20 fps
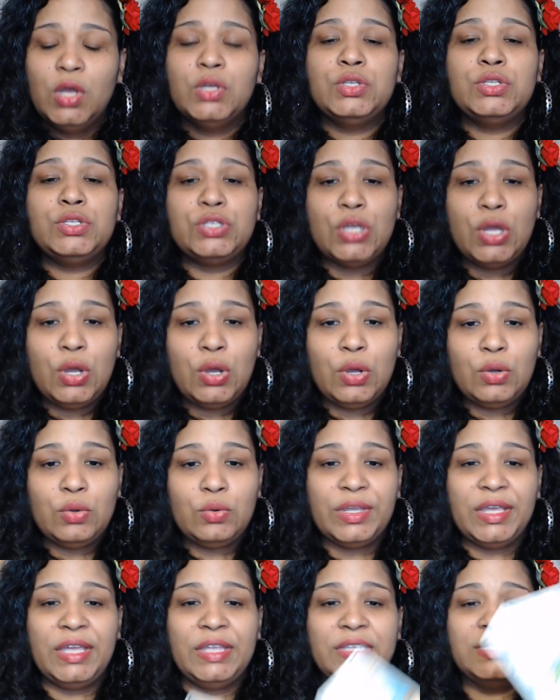
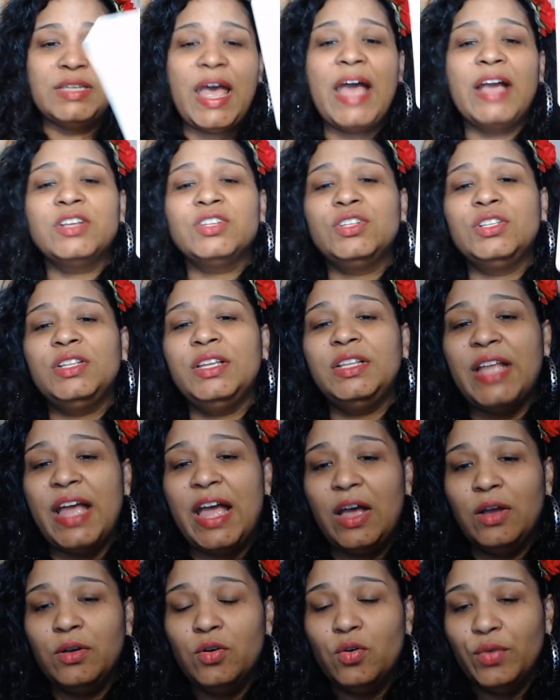So it's actually
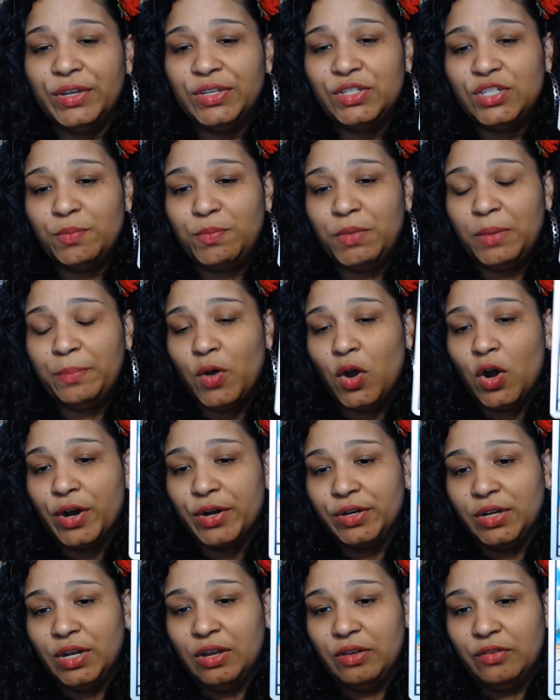now going to be
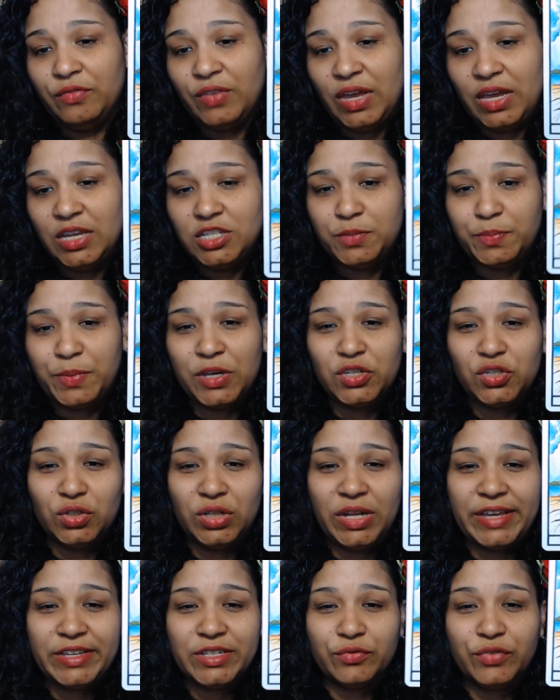part of a
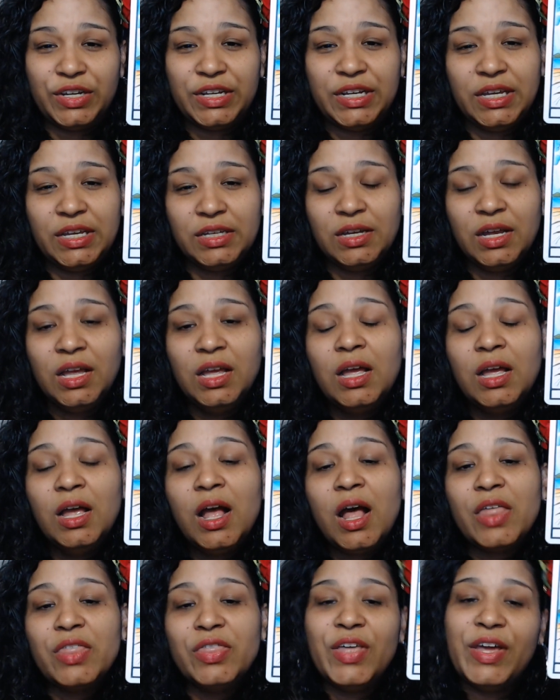specialized reading
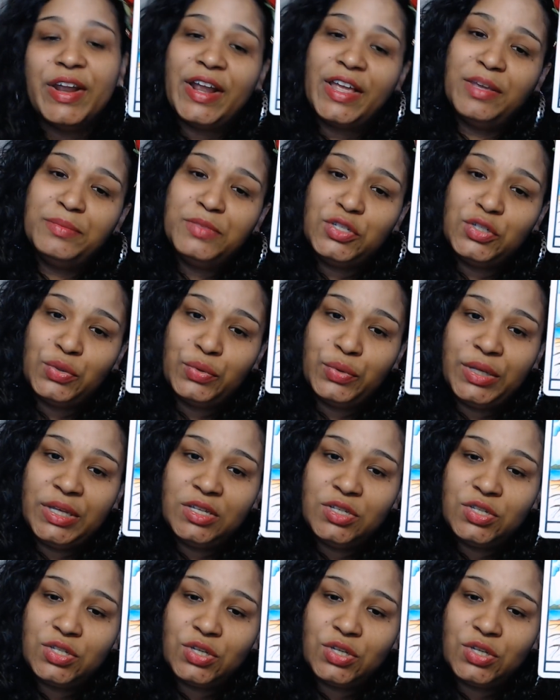that I am doing.